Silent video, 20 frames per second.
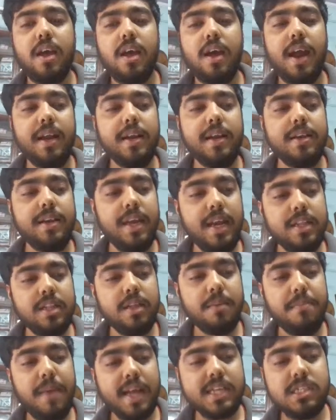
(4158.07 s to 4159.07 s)
and take the
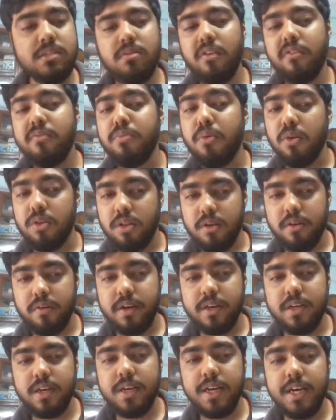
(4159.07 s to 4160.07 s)
maximum of both,
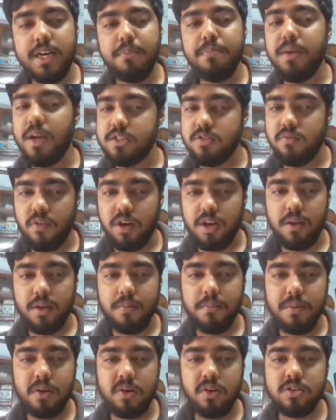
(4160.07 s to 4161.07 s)
return it plus 1,
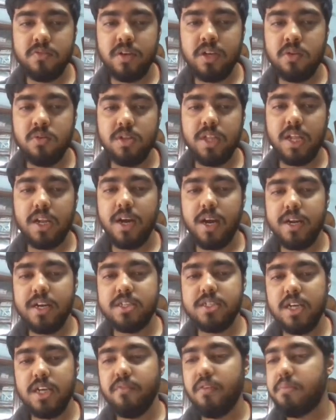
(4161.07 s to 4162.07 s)
because we know that
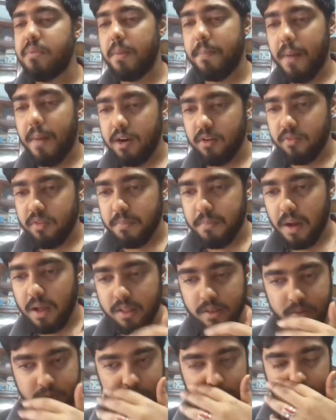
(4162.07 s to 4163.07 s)
current cell will be a part of the
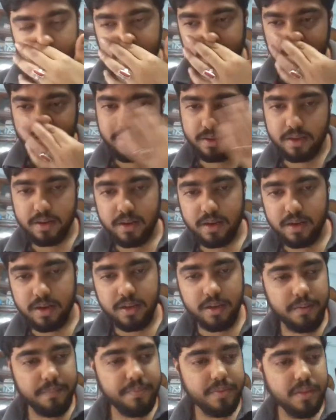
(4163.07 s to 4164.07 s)
path. Okay,
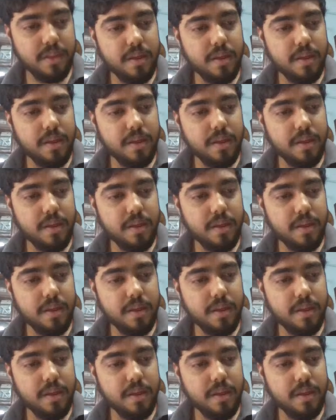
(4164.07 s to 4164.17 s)
clear?